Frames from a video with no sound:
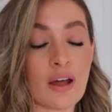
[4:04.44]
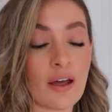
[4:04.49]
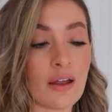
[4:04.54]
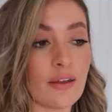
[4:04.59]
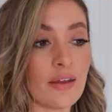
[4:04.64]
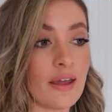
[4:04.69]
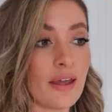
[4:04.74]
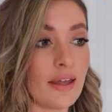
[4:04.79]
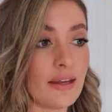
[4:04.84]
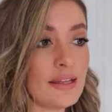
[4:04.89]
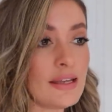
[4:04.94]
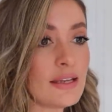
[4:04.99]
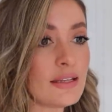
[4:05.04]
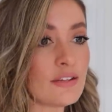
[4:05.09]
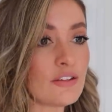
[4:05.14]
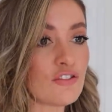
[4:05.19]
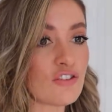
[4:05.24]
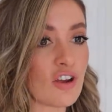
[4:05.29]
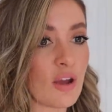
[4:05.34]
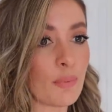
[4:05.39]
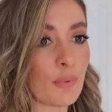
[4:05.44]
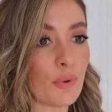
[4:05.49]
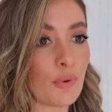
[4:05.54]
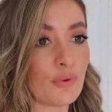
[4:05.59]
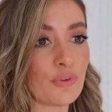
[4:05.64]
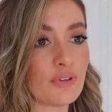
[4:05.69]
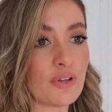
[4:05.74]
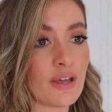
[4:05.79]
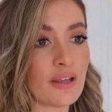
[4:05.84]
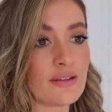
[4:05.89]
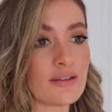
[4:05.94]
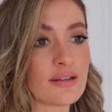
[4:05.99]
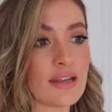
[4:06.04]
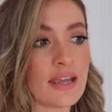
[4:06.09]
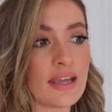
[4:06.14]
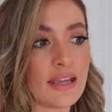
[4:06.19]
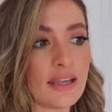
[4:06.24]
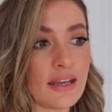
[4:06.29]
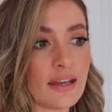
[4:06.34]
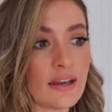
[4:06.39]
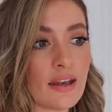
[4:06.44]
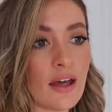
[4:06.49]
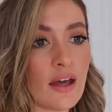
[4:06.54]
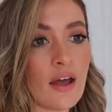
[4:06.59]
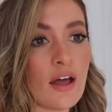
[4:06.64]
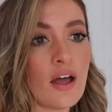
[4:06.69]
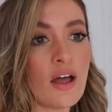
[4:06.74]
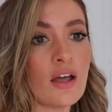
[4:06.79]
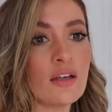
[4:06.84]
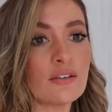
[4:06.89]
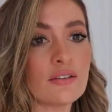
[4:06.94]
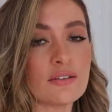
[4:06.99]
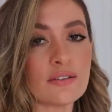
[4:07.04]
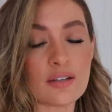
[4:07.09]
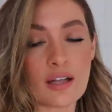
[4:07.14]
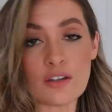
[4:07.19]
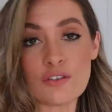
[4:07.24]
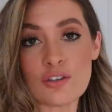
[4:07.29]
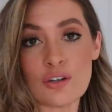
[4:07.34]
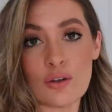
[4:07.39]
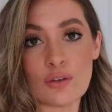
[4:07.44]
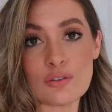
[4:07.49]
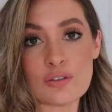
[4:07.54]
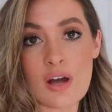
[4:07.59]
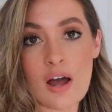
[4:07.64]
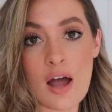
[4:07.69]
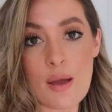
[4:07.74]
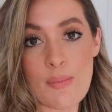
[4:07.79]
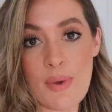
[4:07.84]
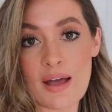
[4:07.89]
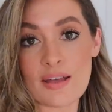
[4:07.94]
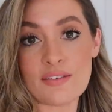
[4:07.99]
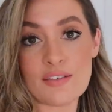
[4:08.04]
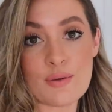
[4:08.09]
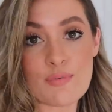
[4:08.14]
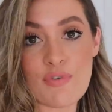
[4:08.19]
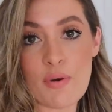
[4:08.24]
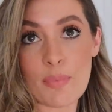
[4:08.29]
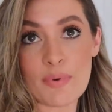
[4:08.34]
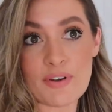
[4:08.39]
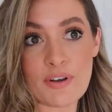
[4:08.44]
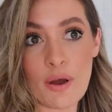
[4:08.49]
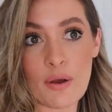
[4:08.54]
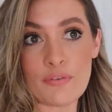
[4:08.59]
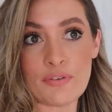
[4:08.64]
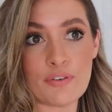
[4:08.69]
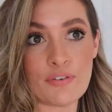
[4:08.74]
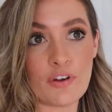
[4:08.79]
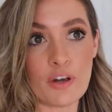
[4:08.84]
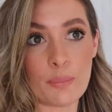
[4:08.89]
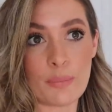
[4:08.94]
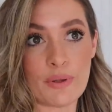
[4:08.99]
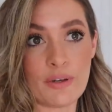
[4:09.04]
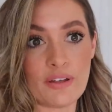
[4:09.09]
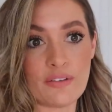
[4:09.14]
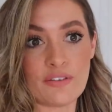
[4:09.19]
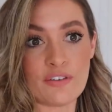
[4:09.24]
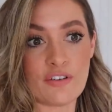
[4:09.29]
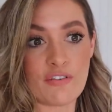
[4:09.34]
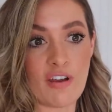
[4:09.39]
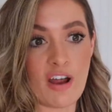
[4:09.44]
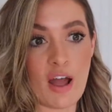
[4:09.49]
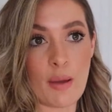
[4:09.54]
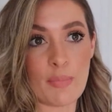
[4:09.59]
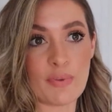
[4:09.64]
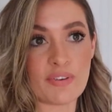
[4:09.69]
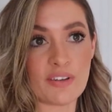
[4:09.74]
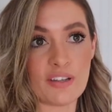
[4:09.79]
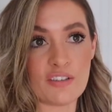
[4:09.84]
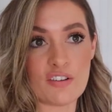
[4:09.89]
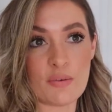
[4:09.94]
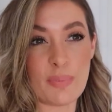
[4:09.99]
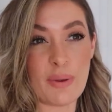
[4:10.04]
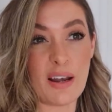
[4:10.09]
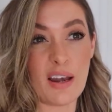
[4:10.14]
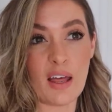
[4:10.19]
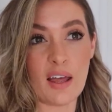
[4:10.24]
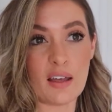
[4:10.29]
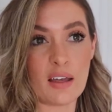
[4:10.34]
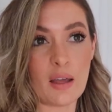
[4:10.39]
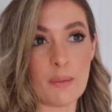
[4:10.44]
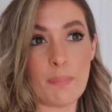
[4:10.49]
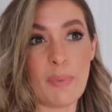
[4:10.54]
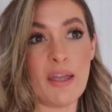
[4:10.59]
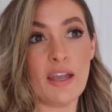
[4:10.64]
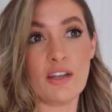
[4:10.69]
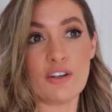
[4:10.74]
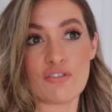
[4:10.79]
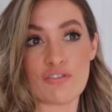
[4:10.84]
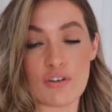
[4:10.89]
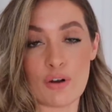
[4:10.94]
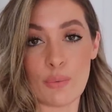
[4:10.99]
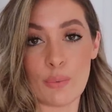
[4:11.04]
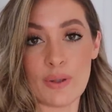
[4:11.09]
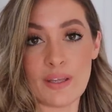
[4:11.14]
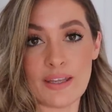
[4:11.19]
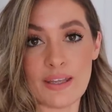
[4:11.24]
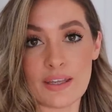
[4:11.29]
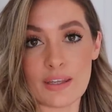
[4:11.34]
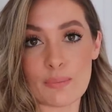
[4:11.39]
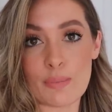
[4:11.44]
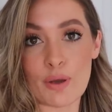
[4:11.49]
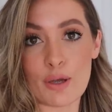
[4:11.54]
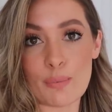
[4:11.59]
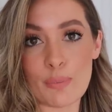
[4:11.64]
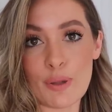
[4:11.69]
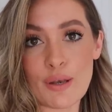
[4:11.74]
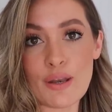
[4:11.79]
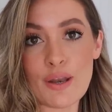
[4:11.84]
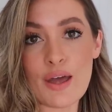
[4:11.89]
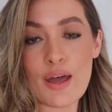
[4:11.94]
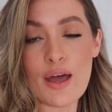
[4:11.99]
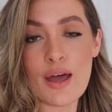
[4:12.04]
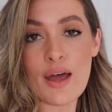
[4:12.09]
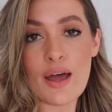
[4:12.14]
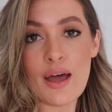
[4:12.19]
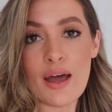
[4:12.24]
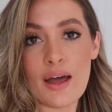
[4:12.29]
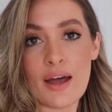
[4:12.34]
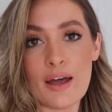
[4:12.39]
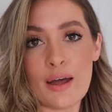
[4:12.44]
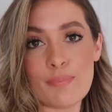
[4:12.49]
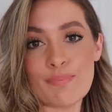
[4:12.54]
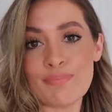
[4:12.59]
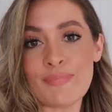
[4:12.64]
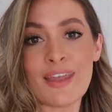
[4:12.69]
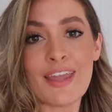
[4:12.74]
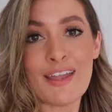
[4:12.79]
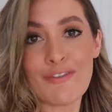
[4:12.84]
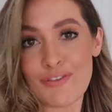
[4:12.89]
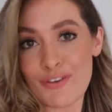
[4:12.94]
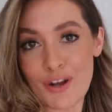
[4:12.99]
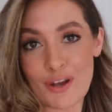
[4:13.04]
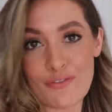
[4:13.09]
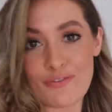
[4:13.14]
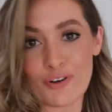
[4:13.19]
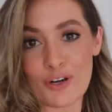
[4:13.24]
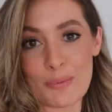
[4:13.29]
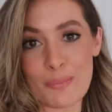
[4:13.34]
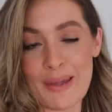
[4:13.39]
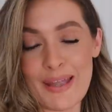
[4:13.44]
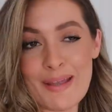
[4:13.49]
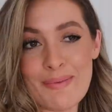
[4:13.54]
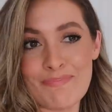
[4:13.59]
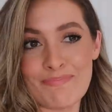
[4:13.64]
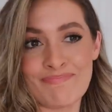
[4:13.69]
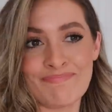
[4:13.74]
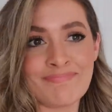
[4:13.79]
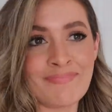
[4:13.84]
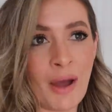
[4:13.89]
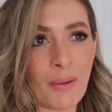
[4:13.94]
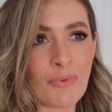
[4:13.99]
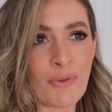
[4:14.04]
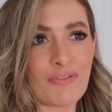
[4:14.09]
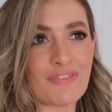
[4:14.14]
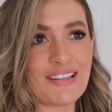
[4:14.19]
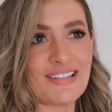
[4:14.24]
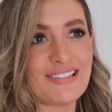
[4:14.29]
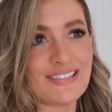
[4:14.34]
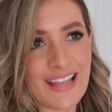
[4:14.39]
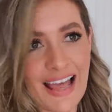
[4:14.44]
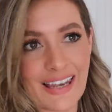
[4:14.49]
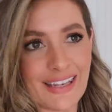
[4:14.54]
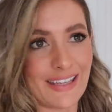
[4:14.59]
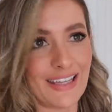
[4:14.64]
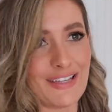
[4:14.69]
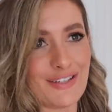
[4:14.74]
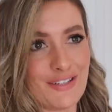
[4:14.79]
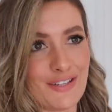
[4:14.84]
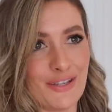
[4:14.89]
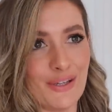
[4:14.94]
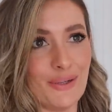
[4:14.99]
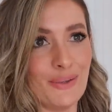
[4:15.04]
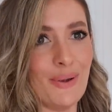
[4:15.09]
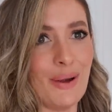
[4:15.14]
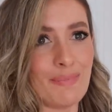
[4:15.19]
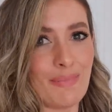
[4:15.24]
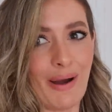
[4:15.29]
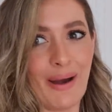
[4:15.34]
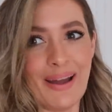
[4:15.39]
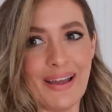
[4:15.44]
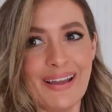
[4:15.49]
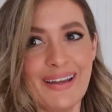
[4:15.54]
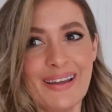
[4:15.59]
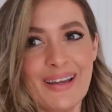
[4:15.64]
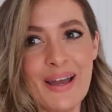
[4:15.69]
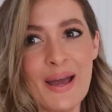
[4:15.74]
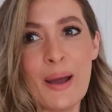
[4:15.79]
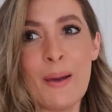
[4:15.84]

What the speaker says: done any Instagram content in such a long time. As you probably know, if you follow me on Instagram, it's literally been like a picture a week at the moment. If you don't follow me, I'm not really selling it to you, am I?